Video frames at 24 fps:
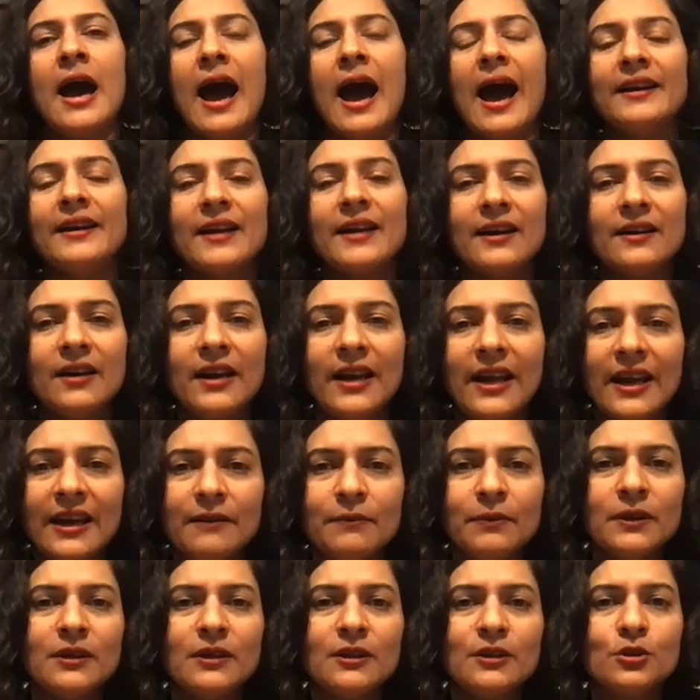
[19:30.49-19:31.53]
and are
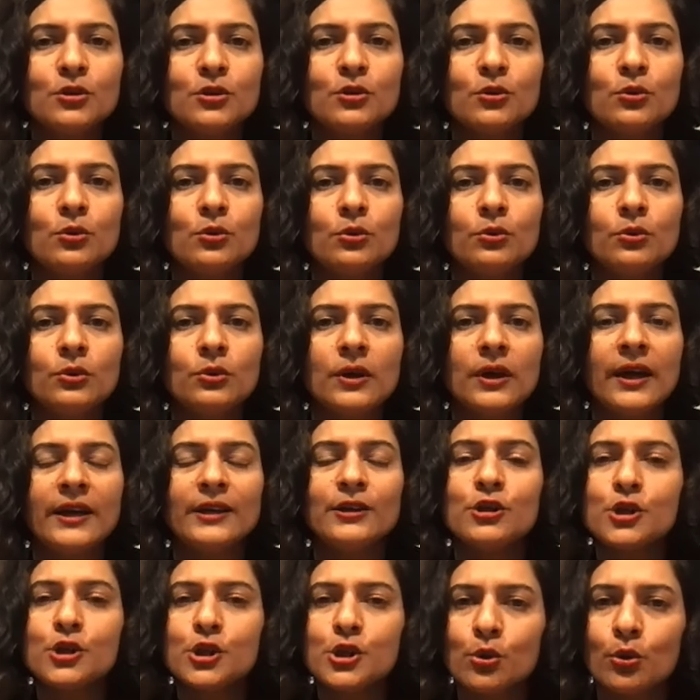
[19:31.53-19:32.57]
able to
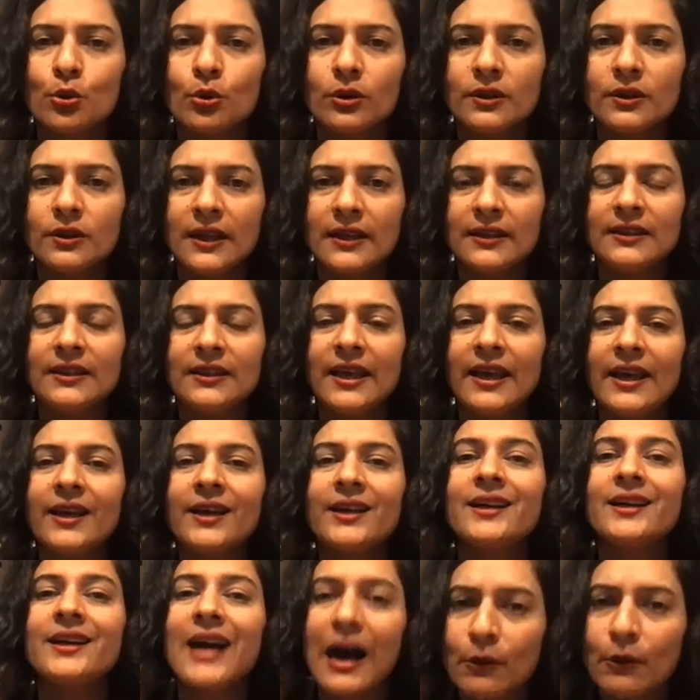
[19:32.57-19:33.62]
ensure that they
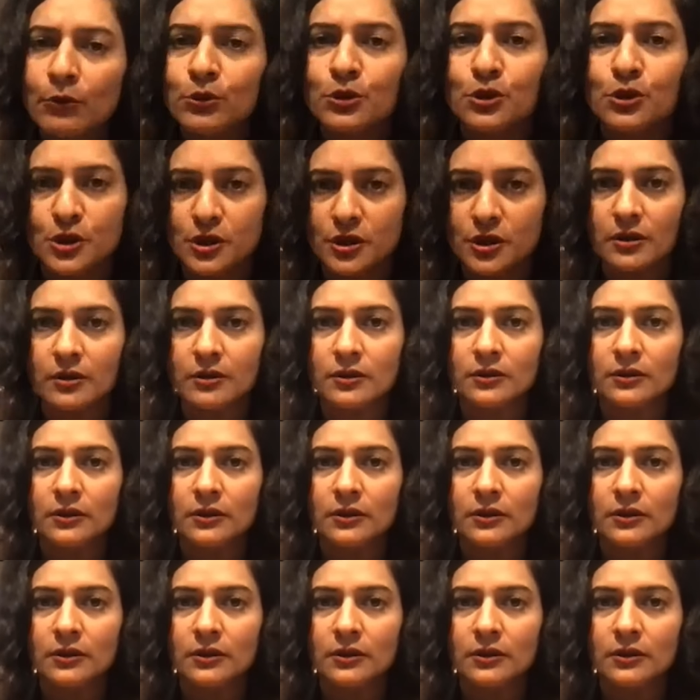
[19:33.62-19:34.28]
count.